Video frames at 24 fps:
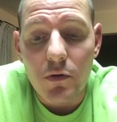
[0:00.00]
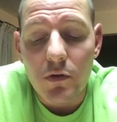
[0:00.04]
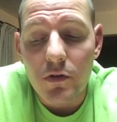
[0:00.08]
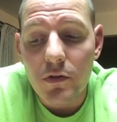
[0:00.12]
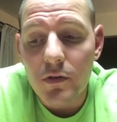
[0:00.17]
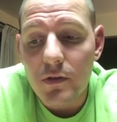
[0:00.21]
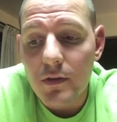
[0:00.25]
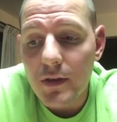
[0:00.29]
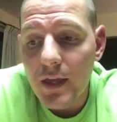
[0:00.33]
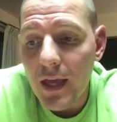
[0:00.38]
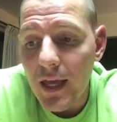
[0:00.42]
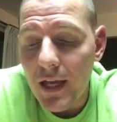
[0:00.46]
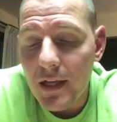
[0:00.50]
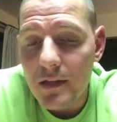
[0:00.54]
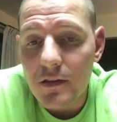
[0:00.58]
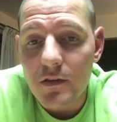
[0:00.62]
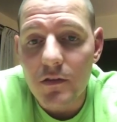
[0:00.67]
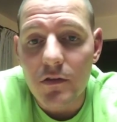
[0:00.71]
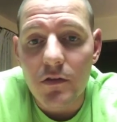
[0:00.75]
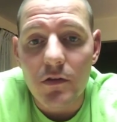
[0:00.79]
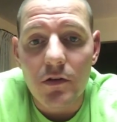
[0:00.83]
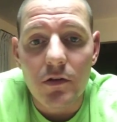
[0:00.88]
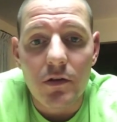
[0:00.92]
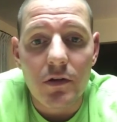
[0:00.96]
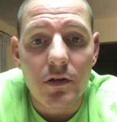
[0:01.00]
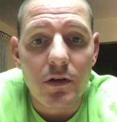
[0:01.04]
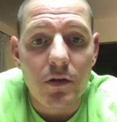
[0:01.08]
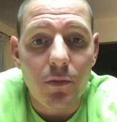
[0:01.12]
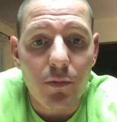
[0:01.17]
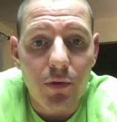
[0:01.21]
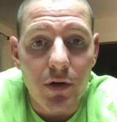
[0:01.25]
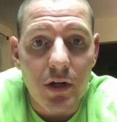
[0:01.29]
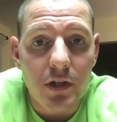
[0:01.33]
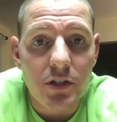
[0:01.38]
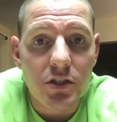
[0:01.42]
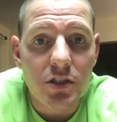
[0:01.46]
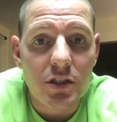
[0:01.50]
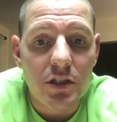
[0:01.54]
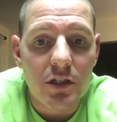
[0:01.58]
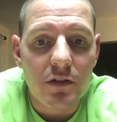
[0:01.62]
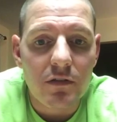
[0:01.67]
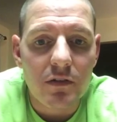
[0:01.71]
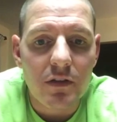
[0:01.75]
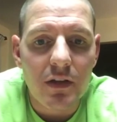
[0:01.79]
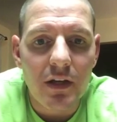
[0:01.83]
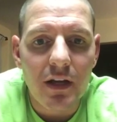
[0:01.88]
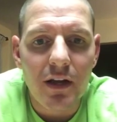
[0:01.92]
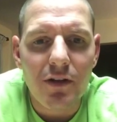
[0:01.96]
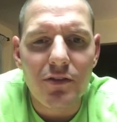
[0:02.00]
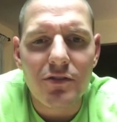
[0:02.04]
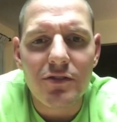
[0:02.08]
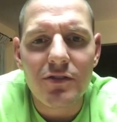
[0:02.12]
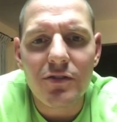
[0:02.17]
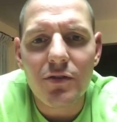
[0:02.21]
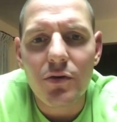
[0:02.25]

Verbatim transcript: with cancer and depression and everything else.